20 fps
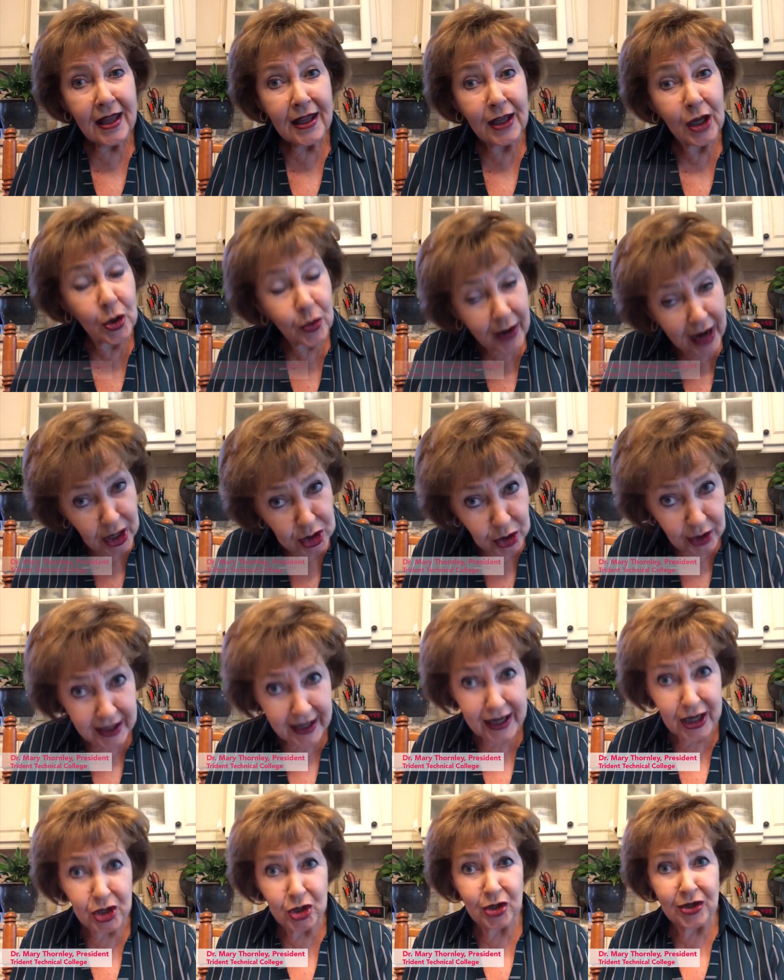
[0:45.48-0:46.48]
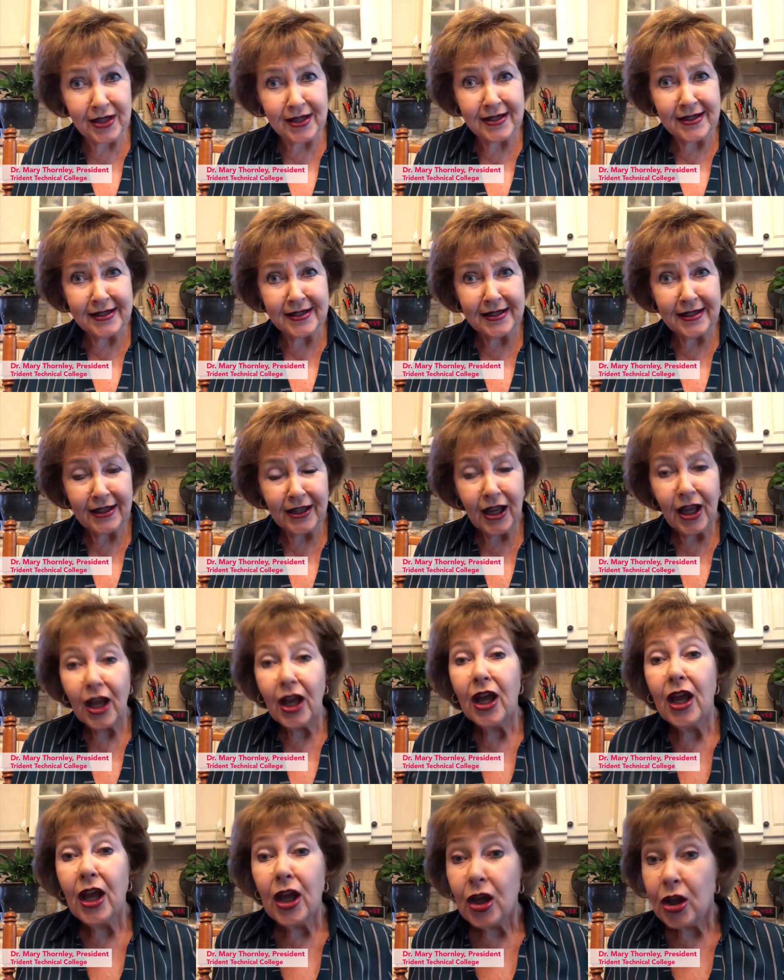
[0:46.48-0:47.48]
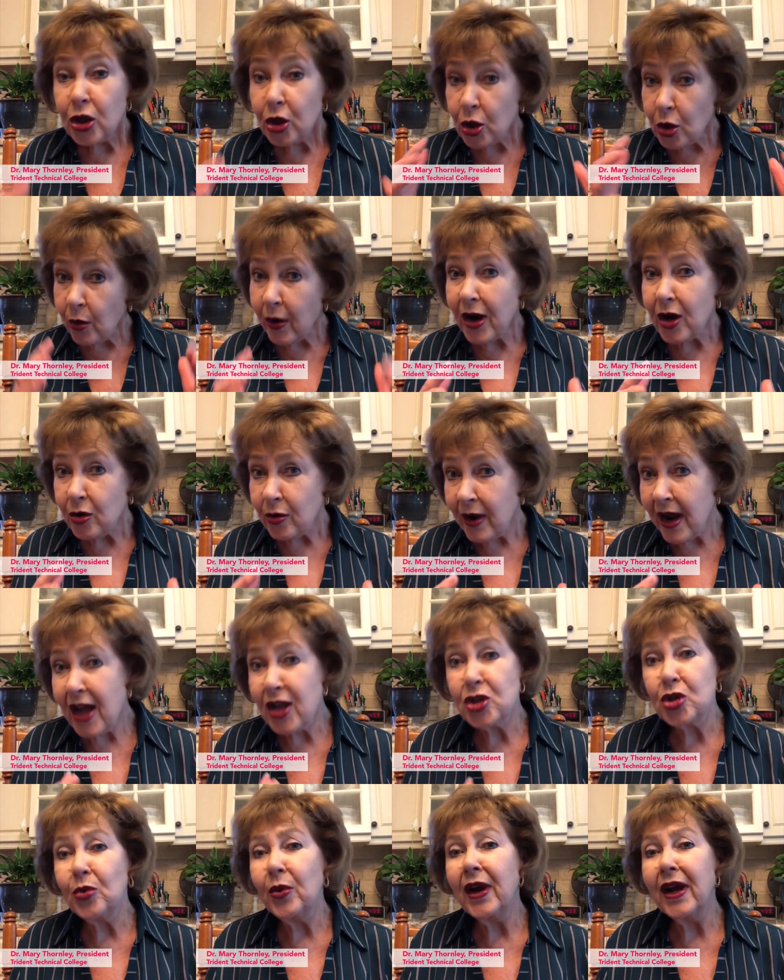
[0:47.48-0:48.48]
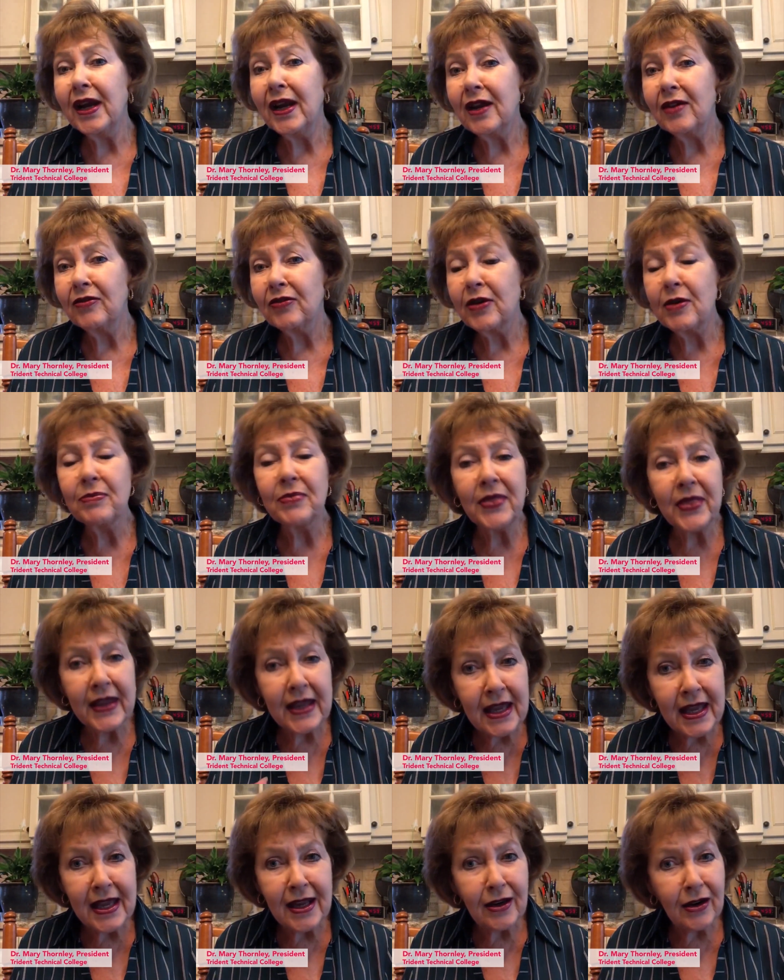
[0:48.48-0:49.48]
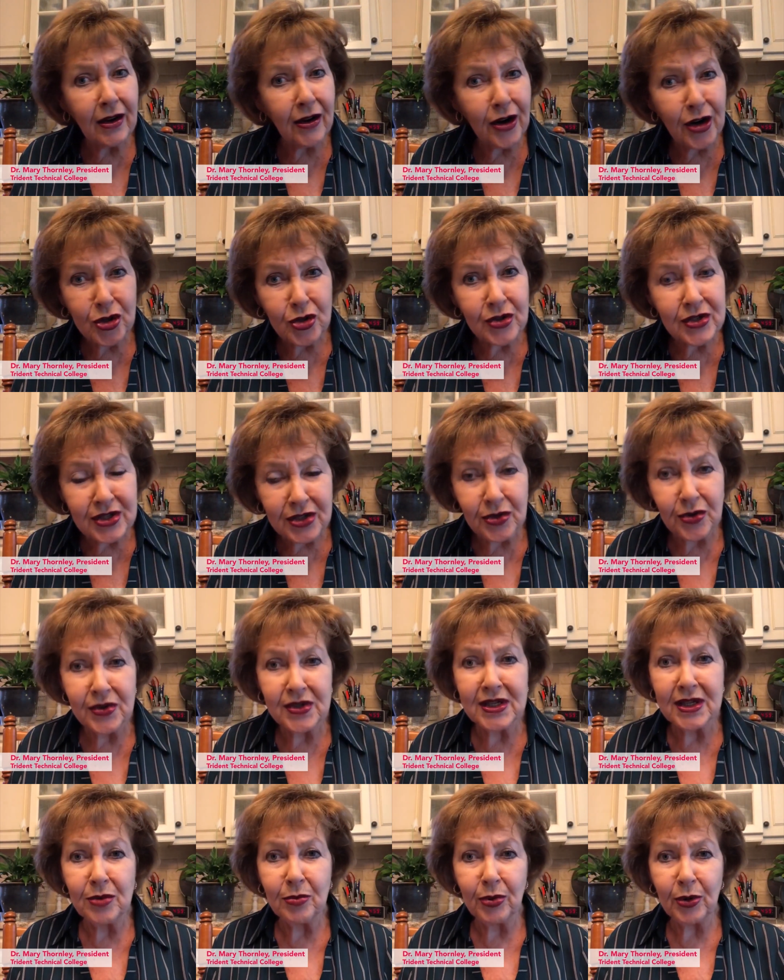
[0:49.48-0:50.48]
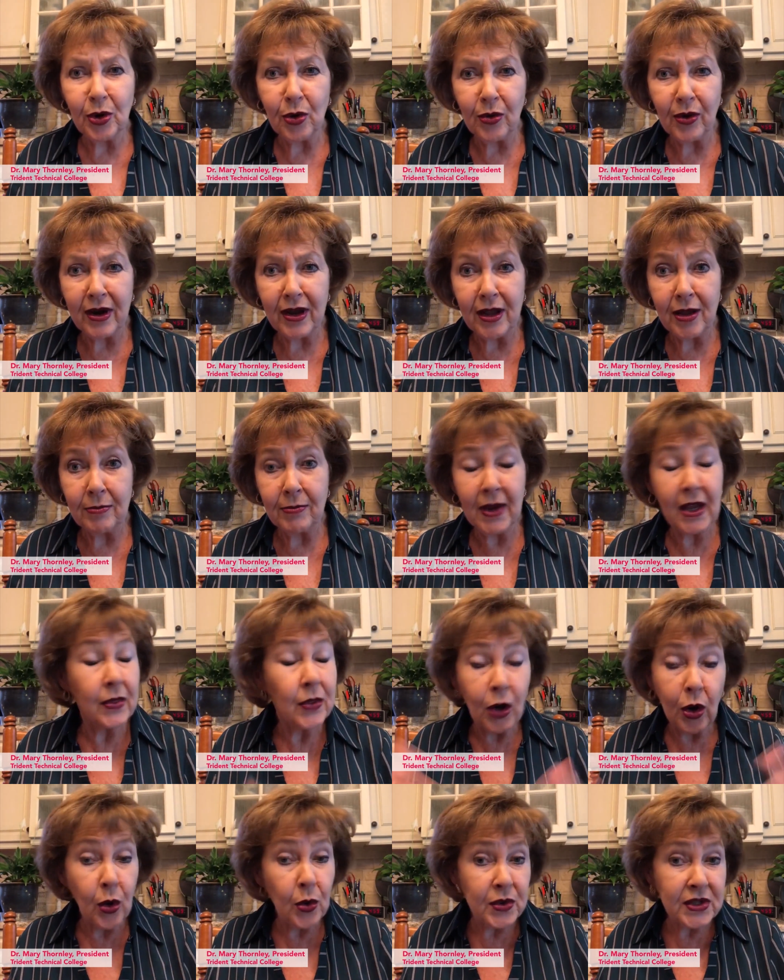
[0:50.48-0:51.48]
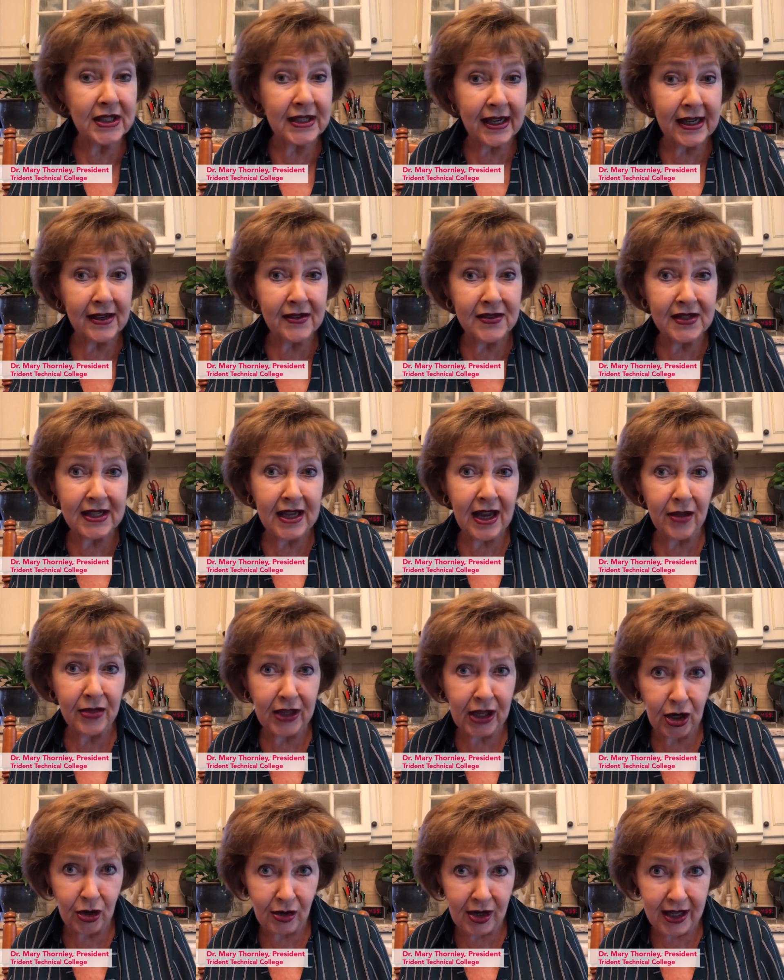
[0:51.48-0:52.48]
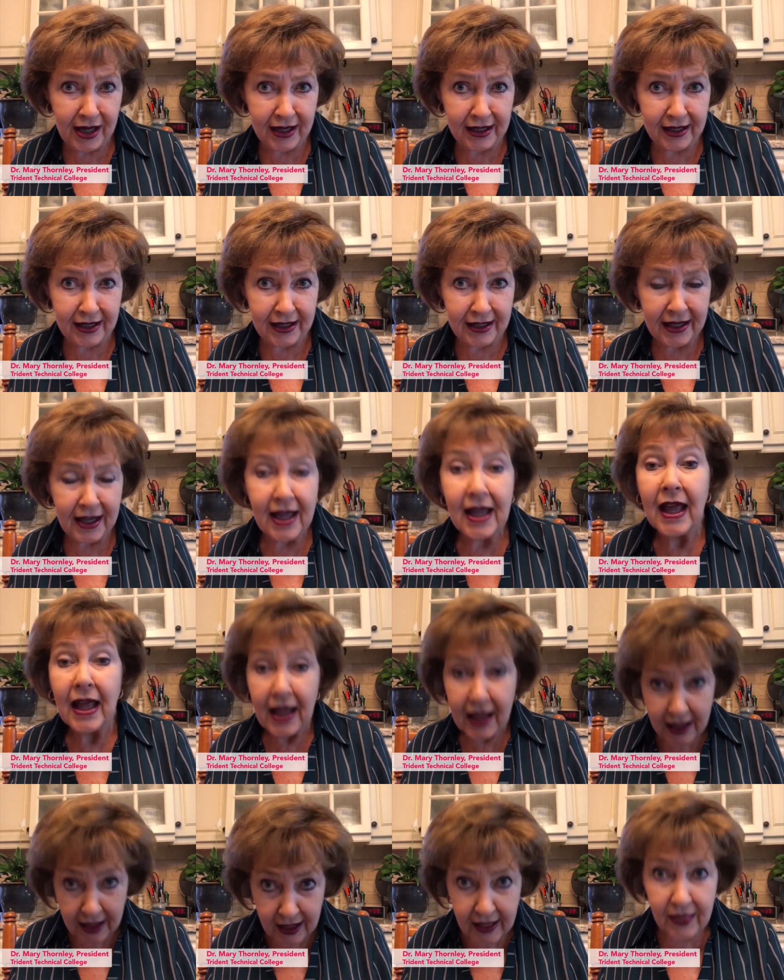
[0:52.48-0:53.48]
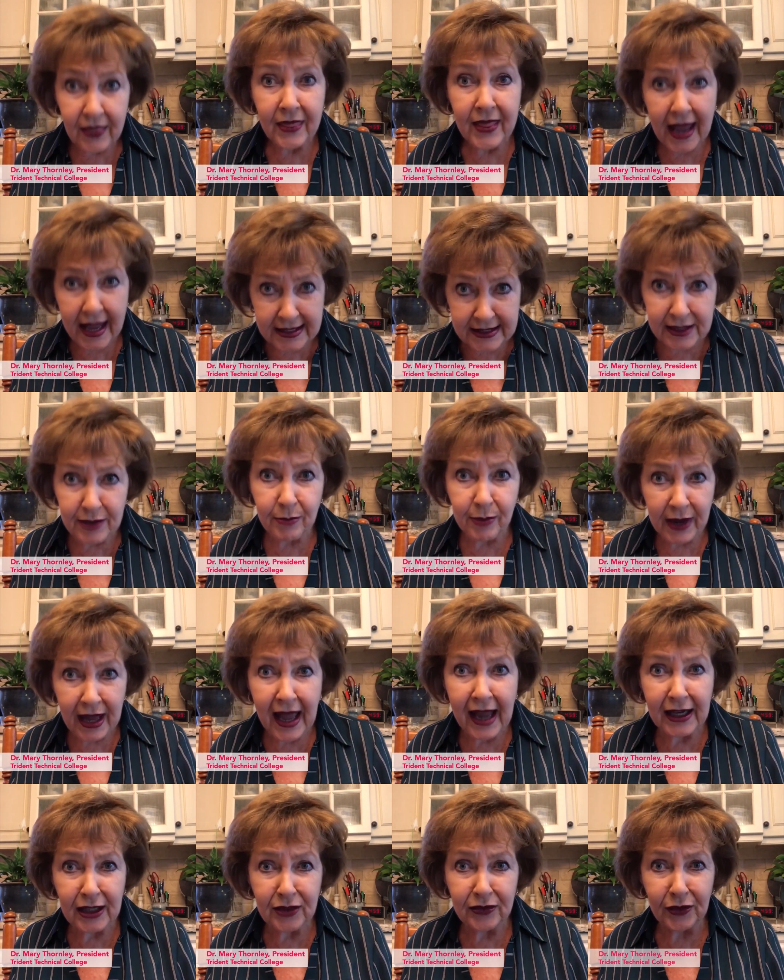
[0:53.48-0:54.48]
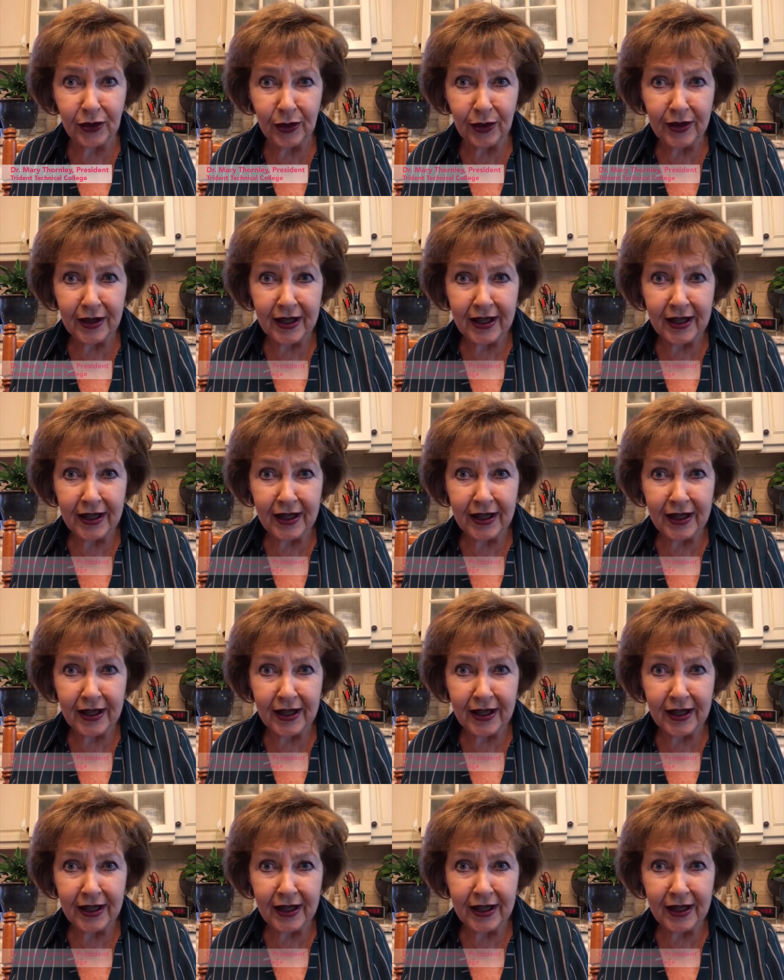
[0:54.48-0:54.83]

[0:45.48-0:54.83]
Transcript: Congratulations. You are graduating from the largest nursing program in the whole state of South Carolina. That's impactful.